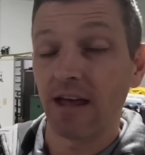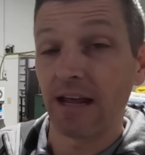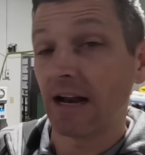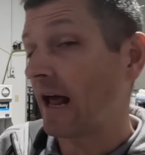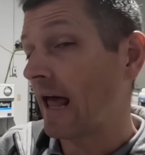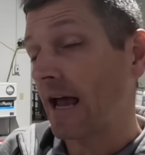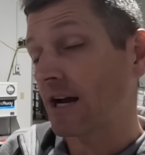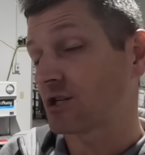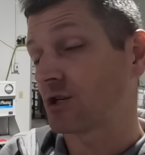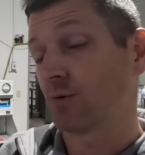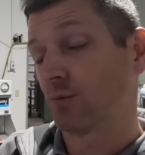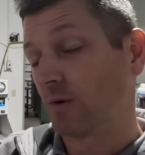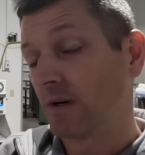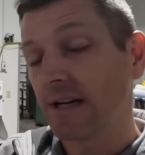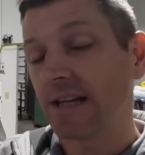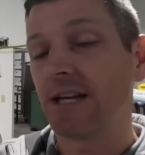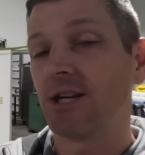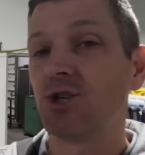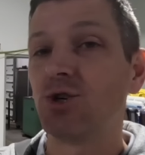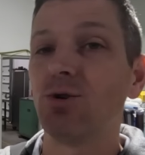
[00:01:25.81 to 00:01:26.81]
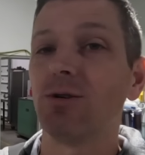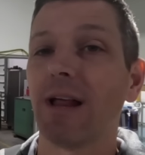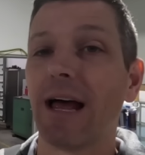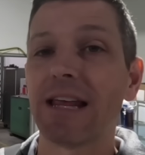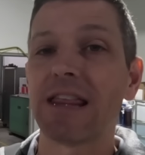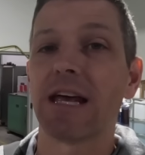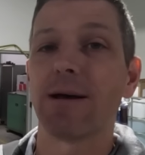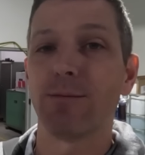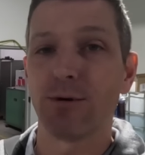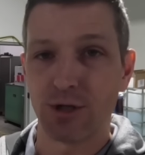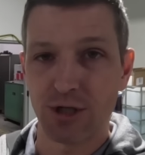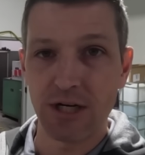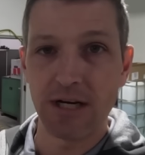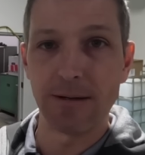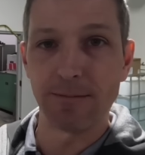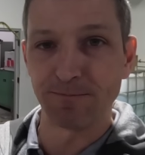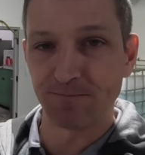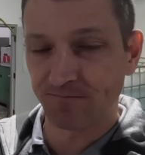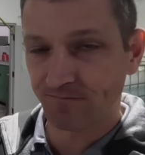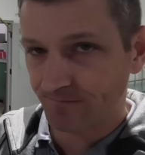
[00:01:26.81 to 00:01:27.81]
And I actually really do like that
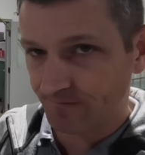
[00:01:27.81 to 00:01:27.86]
machine.